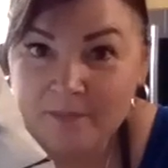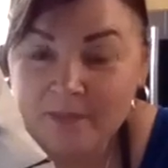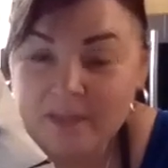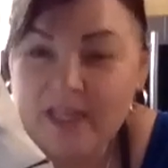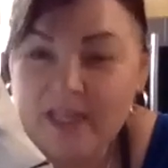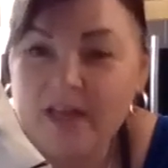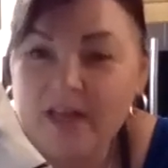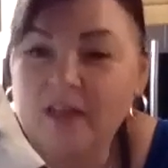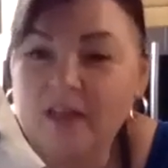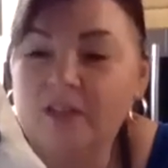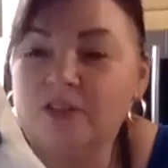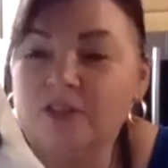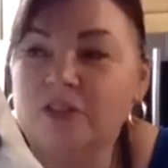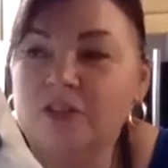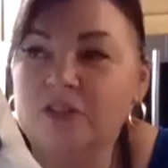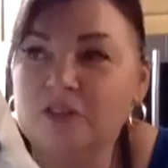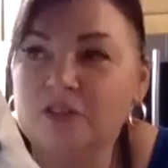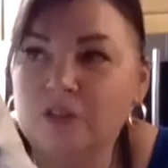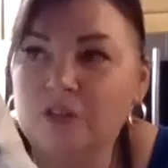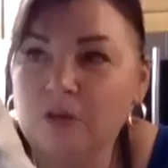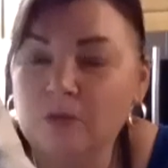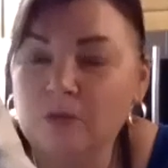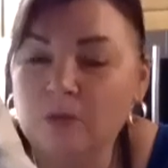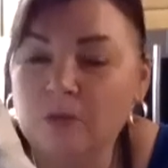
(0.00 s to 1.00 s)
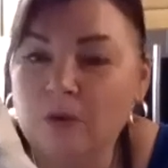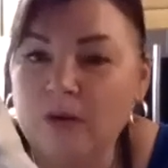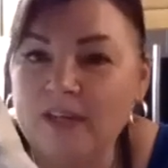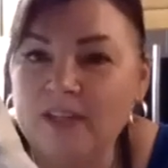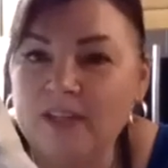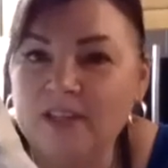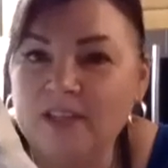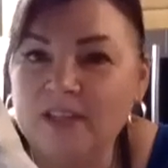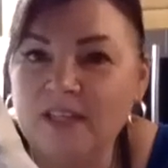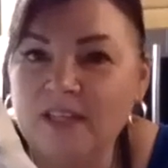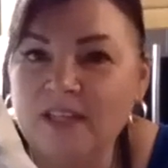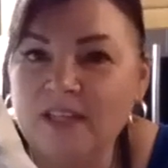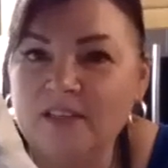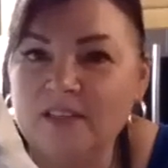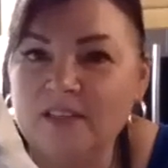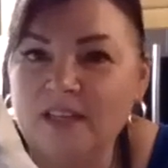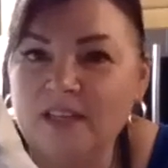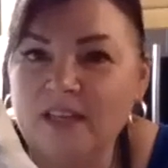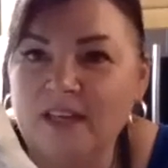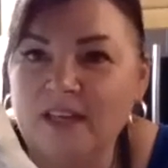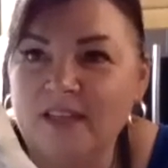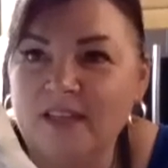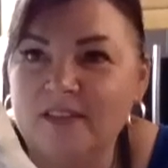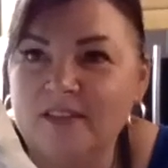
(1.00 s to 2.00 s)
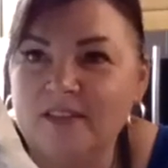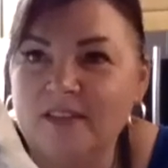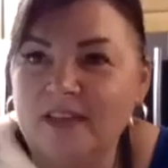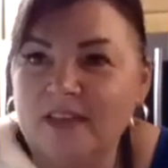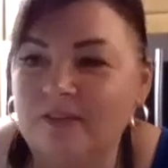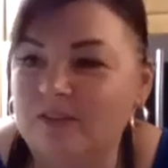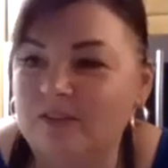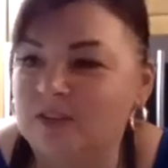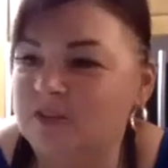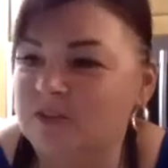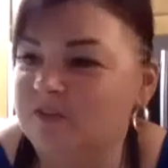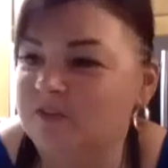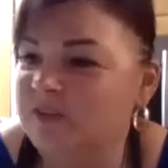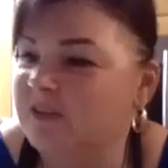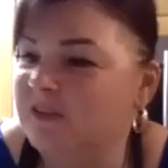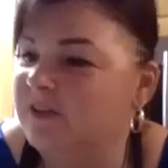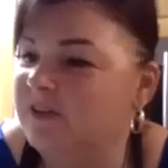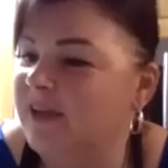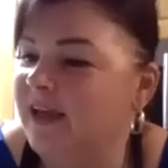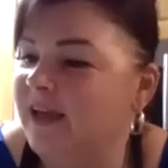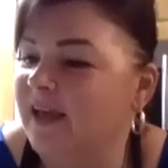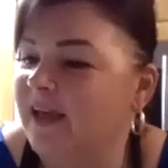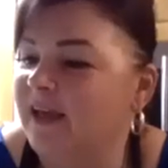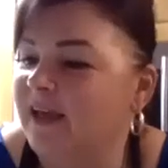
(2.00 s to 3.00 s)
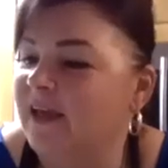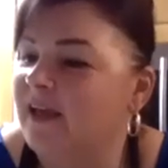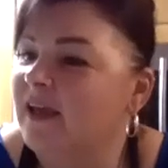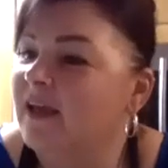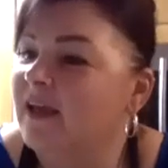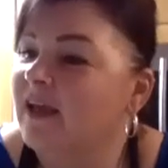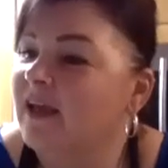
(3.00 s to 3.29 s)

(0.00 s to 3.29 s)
They are so moist. It's like a devil's food cake.